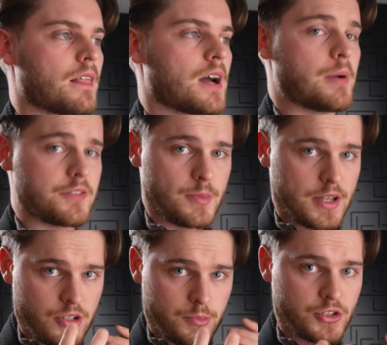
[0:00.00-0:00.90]
I'm having to make
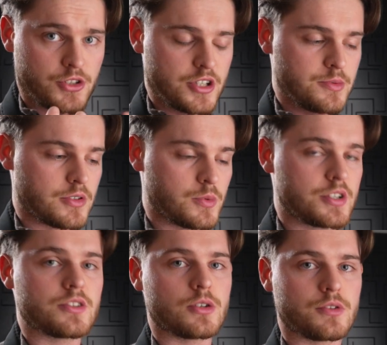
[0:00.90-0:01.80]
too much adjustments, which
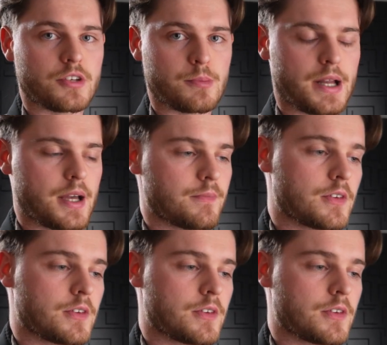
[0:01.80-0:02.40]
isn't good for your playing,